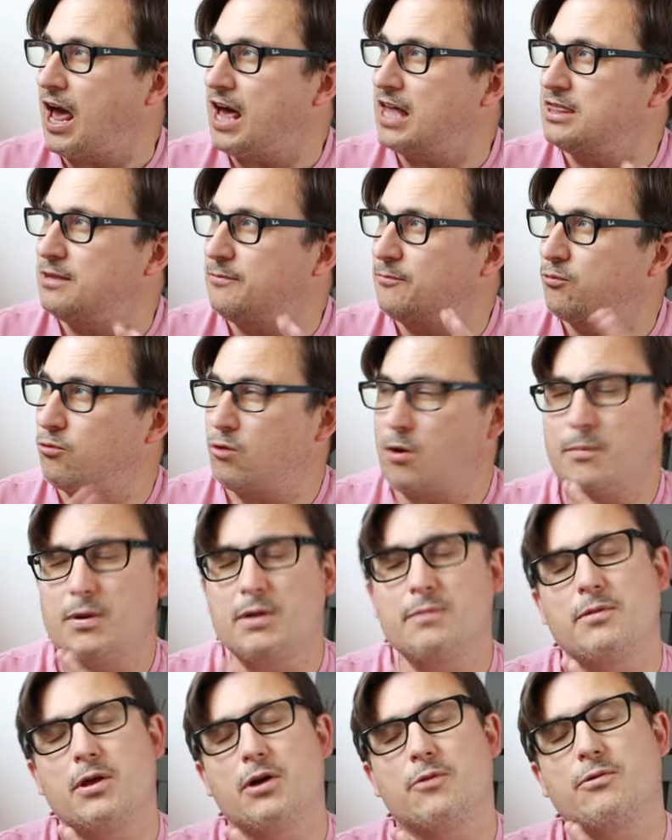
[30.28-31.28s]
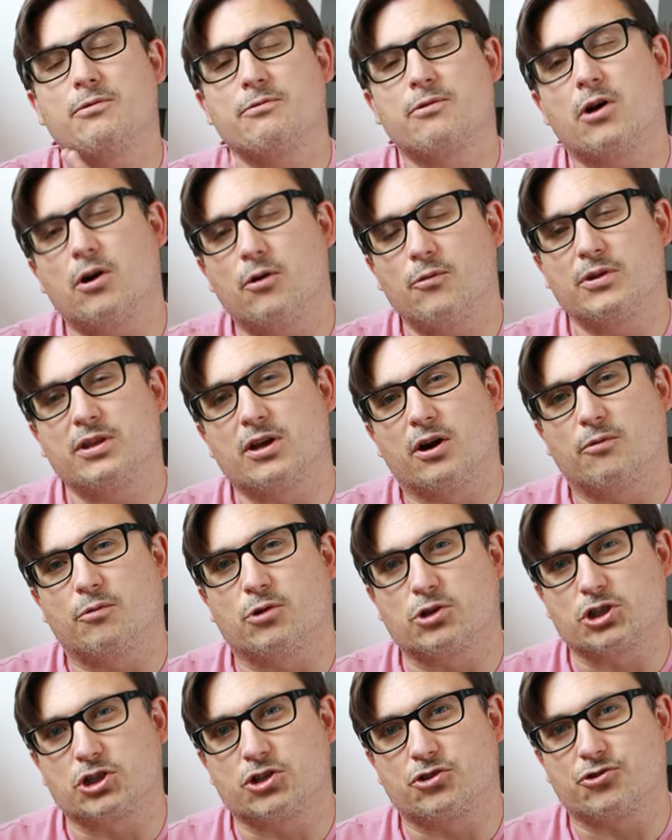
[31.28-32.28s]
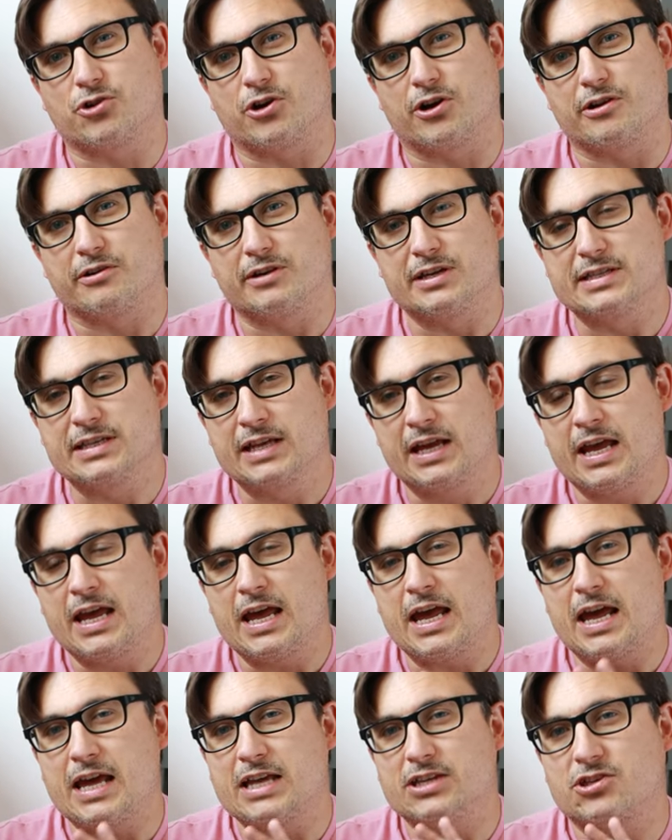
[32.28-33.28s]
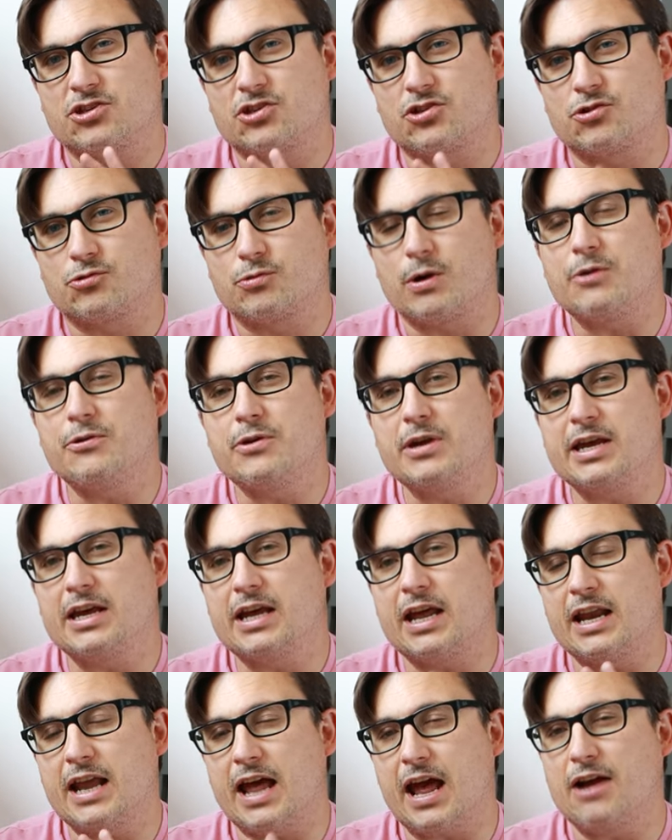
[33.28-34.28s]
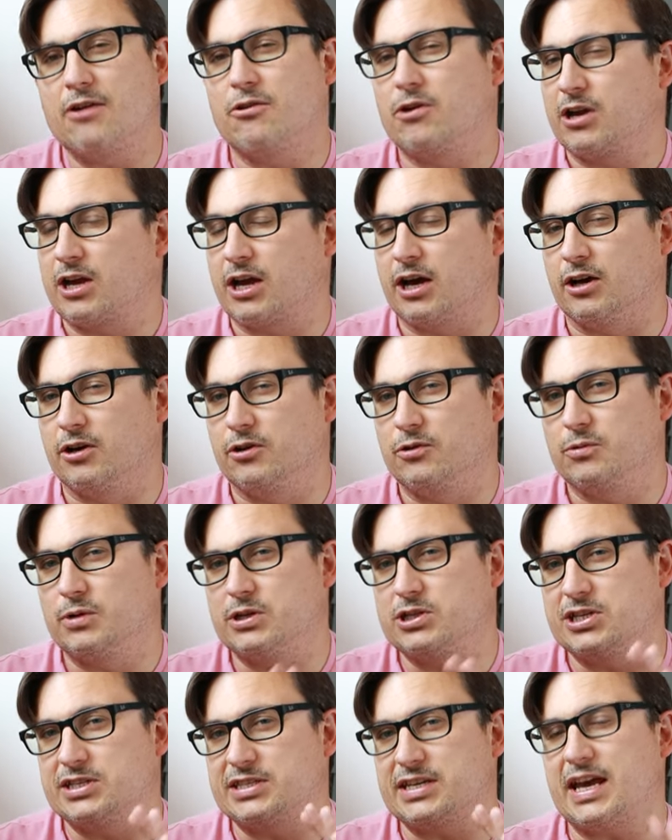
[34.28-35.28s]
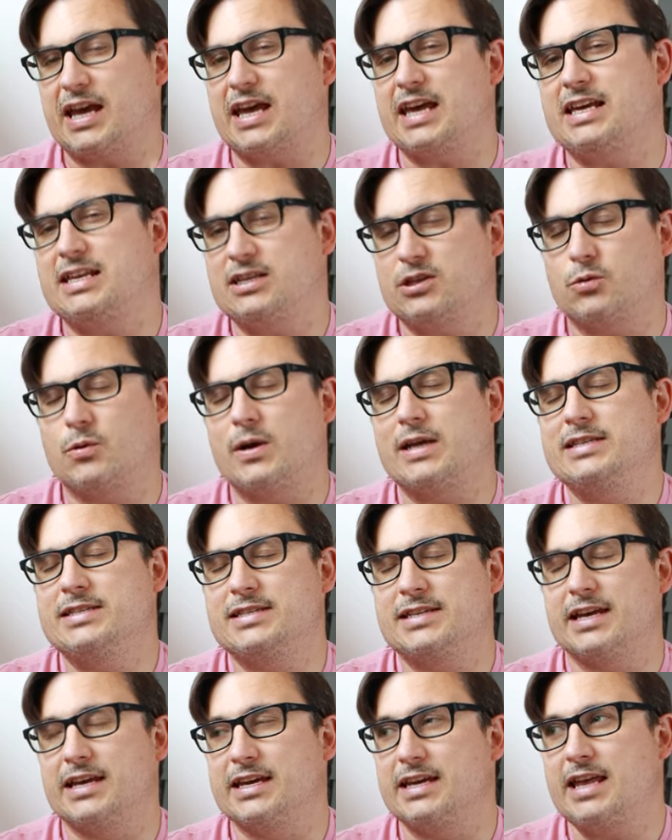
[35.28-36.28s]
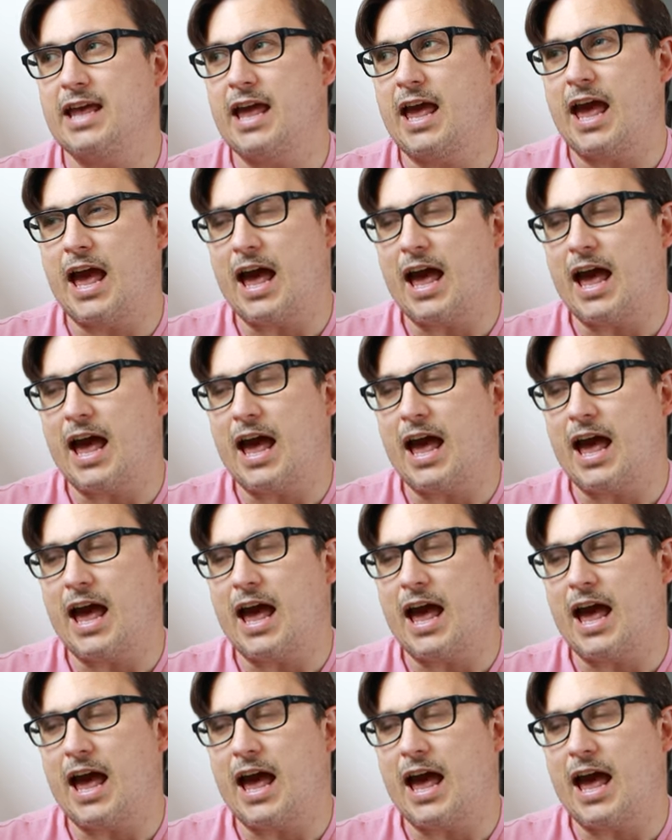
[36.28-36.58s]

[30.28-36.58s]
And the problem that we've got with our washer dryer is it's throwing an error code, which is E20.